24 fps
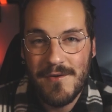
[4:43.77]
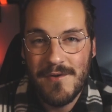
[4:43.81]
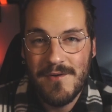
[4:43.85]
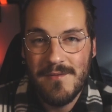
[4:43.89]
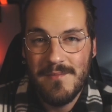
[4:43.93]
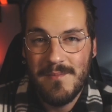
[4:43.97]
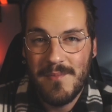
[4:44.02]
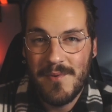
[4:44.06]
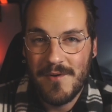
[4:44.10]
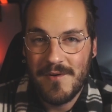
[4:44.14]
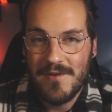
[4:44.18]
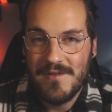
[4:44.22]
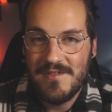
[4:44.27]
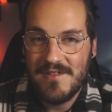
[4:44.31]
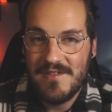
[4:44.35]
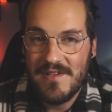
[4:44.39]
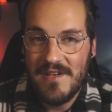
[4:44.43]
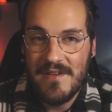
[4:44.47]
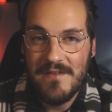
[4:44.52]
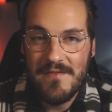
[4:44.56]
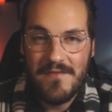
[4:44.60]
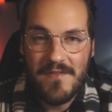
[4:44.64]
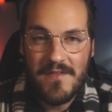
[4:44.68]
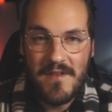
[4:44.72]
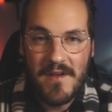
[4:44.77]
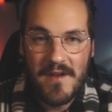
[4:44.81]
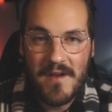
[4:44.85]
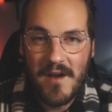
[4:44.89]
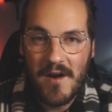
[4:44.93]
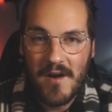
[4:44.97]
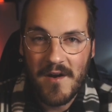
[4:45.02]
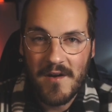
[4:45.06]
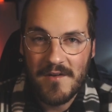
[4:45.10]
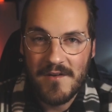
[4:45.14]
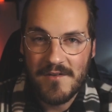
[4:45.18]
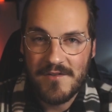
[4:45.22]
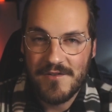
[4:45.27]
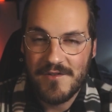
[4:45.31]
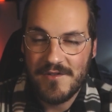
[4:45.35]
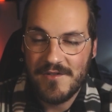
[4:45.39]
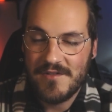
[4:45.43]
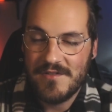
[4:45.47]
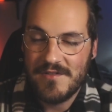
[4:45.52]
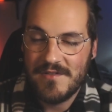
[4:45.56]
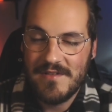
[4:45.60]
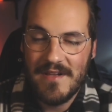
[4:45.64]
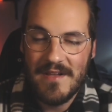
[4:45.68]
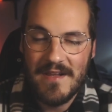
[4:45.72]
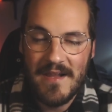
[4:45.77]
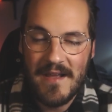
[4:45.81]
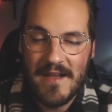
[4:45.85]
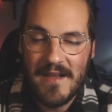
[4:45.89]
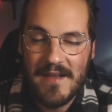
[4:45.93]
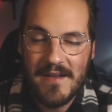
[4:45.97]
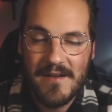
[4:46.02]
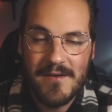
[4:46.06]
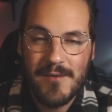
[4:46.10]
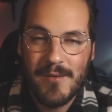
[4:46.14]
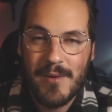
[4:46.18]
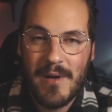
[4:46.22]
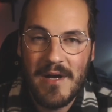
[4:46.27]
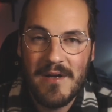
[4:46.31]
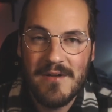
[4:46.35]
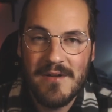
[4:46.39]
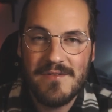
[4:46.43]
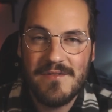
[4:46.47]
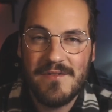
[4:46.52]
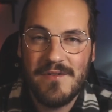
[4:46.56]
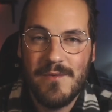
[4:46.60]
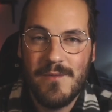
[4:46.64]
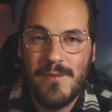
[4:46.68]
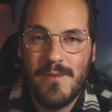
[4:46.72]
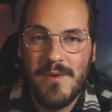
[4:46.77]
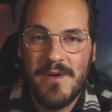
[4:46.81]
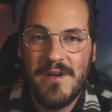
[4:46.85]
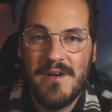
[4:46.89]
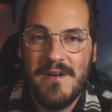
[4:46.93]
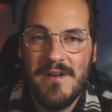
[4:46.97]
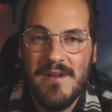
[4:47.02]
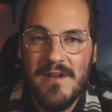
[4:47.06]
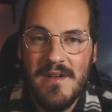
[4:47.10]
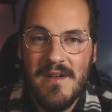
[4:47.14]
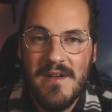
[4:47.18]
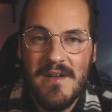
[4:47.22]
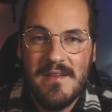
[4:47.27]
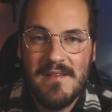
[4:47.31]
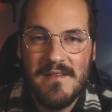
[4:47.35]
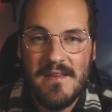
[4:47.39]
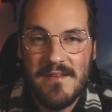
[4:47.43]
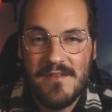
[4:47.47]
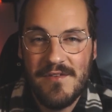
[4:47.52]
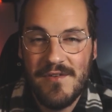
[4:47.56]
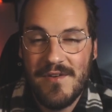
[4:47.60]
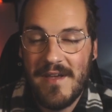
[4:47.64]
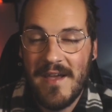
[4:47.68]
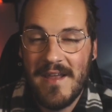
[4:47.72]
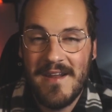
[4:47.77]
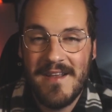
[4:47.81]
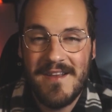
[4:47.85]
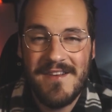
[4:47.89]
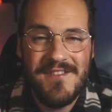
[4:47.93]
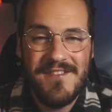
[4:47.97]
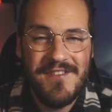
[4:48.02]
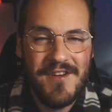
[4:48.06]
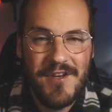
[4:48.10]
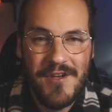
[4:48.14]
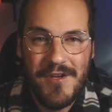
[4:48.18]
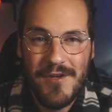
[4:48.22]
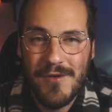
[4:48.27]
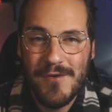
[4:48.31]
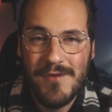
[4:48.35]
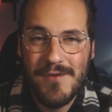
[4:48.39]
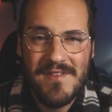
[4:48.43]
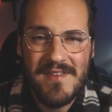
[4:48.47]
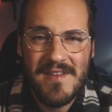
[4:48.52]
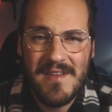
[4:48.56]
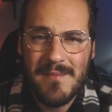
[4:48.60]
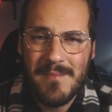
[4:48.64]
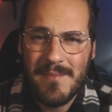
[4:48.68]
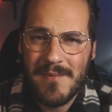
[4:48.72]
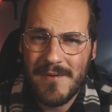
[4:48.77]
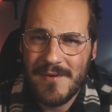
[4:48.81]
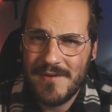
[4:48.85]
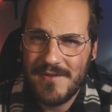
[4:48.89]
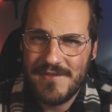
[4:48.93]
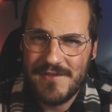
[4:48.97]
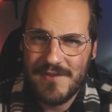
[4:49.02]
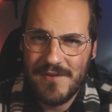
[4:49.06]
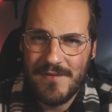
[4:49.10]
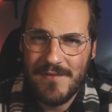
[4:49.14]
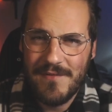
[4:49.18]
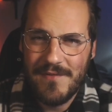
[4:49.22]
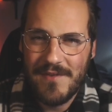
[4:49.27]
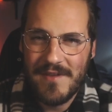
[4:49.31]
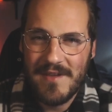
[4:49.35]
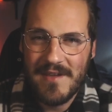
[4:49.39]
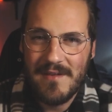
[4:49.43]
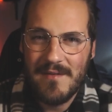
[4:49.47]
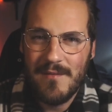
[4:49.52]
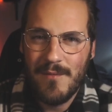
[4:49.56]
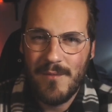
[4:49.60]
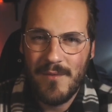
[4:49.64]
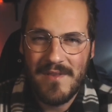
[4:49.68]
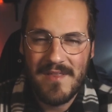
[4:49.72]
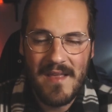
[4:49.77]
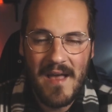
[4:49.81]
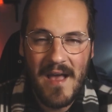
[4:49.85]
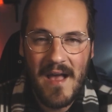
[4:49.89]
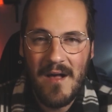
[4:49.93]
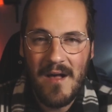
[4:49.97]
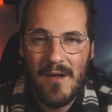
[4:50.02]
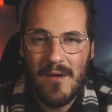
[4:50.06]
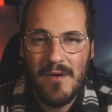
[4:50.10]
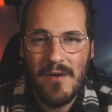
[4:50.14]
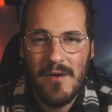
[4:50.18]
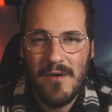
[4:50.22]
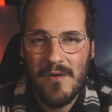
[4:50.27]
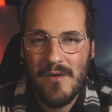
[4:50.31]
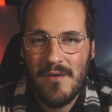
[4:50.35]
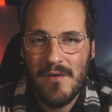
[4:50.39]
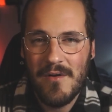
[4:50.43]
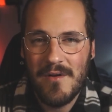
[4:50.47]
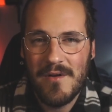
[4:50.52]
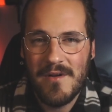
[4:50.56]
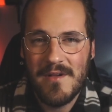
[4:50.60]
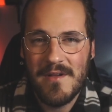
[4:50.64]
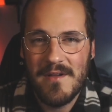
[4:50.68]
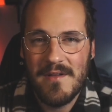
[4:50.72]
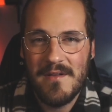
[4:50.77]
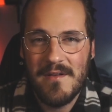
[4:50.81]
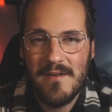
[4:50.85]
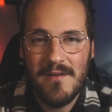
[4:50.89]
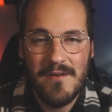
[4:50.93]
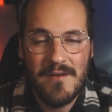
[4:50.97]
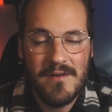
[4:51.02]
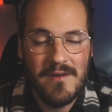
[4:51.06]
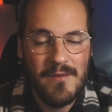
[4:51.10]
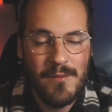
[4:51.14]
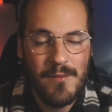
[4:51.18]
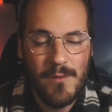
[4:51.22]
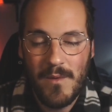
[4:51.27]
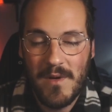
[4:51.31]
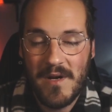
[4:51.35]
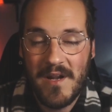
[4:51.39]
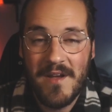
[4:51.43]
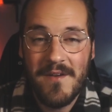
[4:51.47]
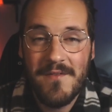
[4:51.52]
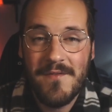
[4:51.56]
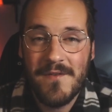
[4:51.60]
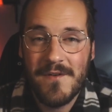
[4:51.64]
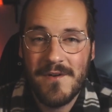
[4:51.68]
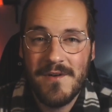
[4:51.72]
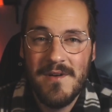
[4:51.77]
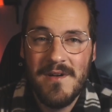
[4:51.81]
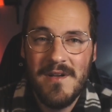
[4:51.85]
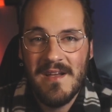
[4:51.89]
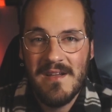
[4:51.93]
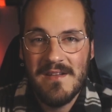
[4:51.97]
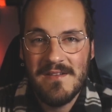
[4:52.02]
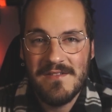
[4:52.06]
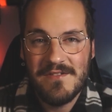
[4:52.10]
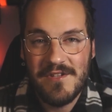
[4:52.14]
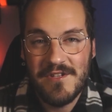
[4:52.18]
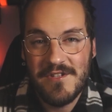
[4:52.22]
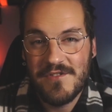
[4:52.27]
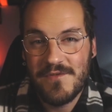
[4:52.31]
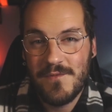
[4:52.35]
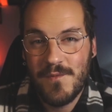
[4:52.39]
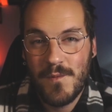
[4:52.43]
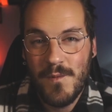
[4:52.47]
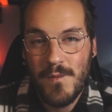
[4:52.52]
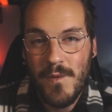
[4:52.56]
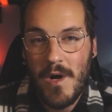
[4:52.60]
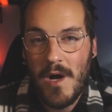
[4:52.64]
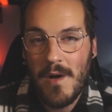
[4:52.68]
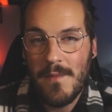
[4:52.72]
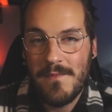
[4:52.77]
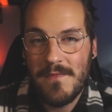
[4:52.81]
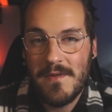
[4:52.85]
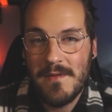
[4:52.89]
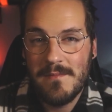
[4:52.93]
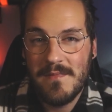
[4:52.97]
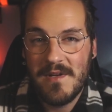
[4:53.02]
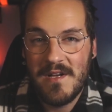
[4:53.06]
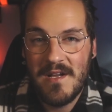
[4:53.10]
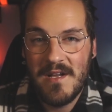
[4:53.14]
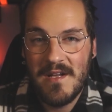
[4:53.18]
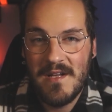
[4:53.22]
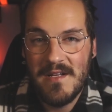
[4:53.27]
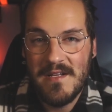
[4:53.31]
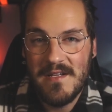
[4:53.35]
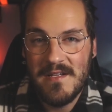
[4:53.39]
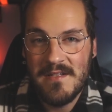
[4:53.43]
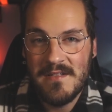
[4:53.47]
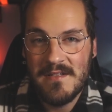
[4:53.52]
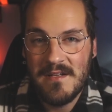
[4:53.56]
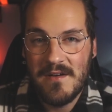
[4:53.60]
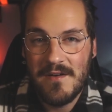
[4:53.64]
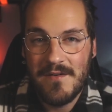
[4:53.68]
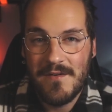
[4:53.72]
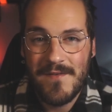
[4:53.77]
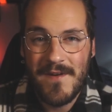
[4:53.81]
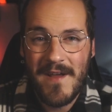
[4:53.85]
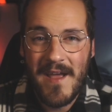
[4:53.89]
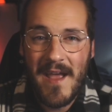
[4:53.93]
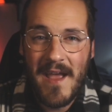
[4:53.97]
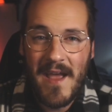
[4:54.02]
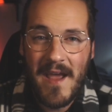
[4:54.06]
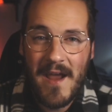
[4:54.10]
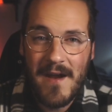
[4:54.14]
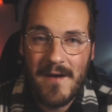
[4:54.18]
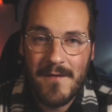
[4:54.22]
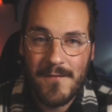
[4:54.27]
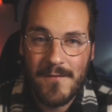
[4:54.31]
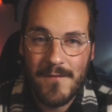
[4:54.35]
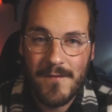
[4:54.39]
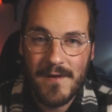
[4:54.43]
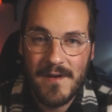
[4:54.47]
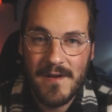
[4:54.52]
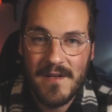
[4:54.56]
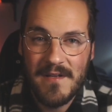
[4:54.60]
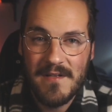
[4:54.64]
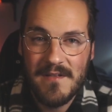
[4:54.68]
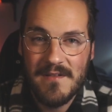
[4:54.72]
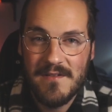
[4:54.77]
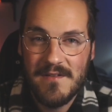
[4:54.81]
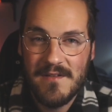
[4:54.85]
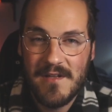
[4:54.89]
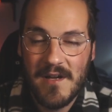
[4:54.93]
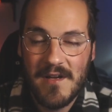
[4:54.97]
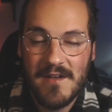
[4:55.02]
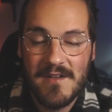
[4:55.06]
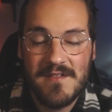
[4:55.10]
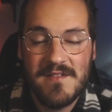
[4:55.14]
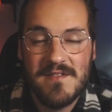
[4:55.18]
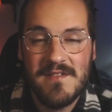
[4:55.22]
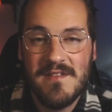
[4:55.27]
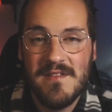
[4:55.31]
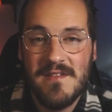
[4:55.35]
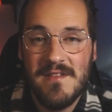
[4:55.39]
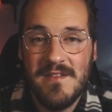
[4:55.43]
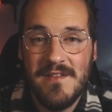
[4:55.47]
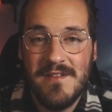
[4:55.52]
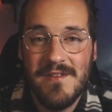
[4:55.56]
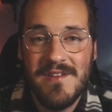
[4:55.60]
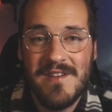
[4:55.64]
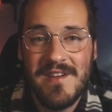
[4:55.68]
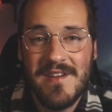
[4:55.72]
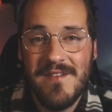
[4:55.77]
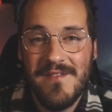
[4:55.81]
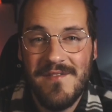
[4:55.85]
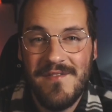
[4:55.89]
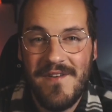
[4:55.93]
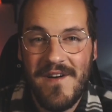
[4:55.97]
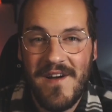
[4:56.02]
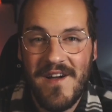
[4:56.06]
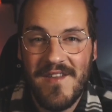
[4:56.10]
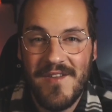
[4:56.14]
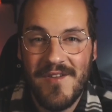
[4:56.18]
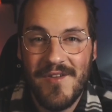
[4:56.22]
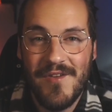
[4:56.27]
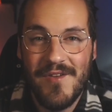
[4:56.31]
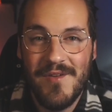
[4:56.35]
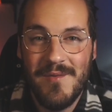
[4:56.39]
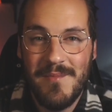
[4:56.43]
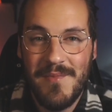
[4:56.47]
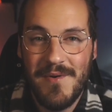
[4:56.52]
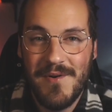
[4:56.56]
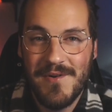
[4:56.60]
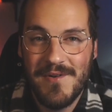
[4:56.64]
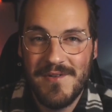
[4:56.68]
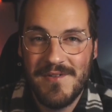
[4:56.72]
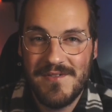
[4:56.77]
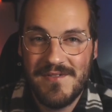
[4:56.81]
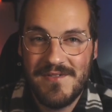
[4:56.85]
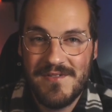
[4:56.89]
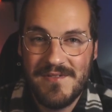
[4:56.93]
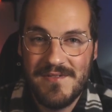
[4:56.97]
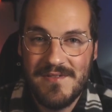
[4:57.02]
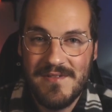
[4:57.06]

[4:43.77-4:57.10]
boards, if they are just laying around somewhere, that you get a Q-tip or something with alcohol on it or whatever. Just rub them clean of every dust you can find on the boards,